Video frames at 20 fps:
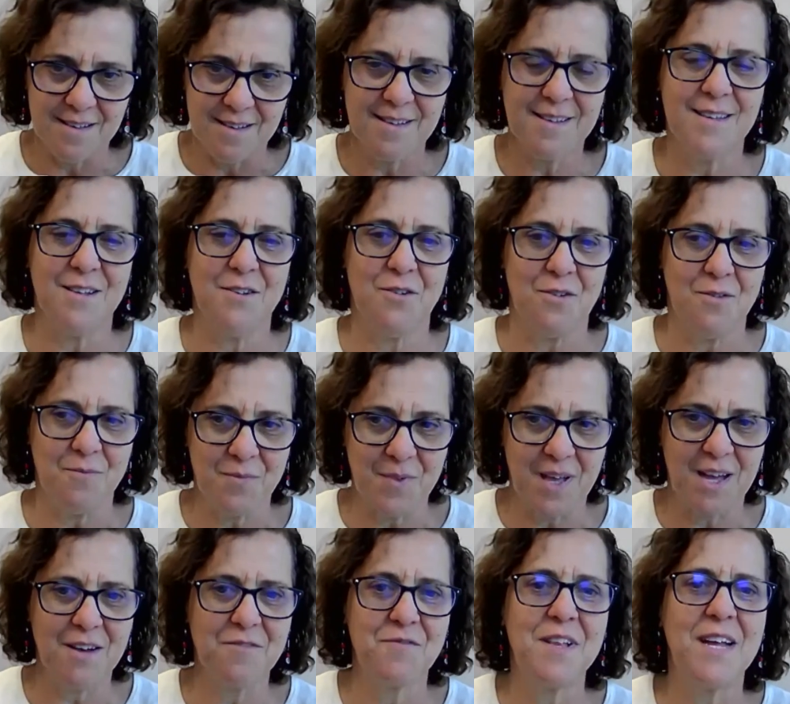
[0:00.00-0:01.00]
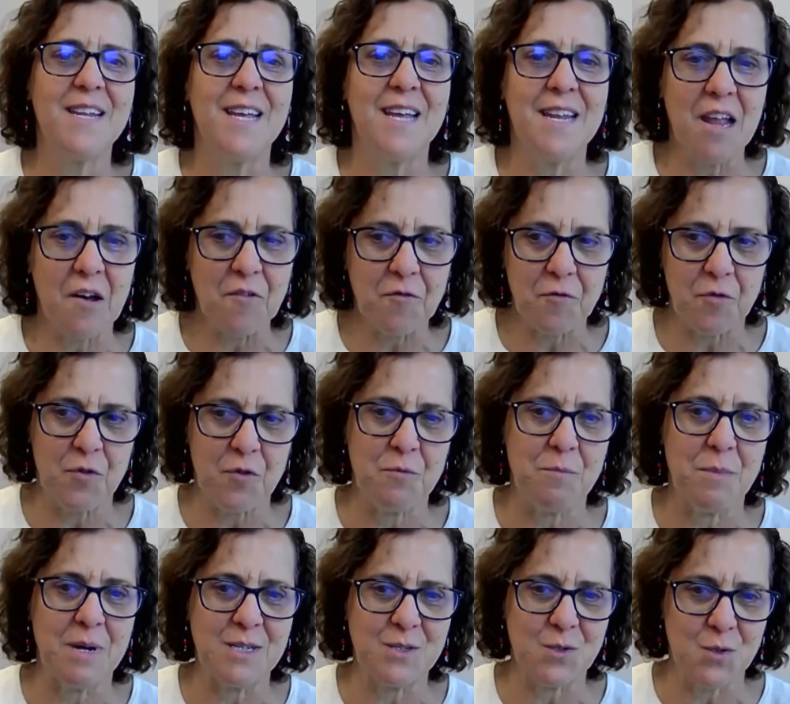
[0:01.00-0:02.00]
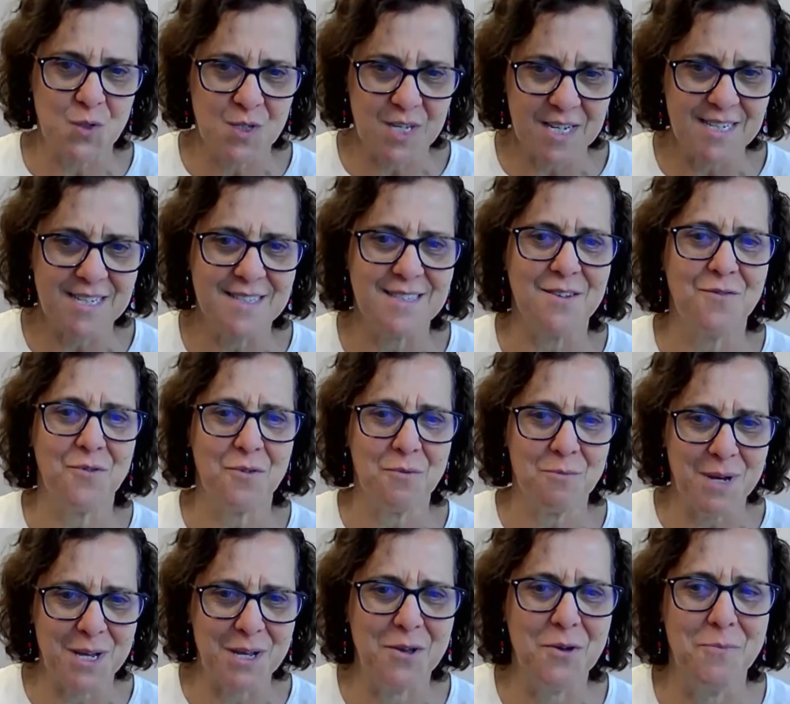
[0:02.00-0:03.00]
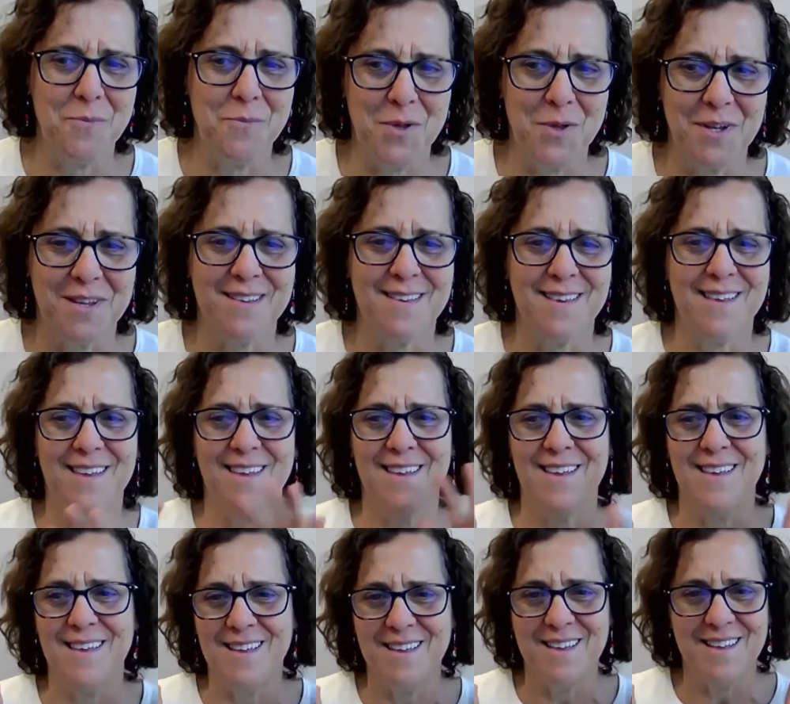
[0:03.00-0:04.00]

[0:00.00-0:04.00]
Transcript: you know, I've done enough for my society, for my community.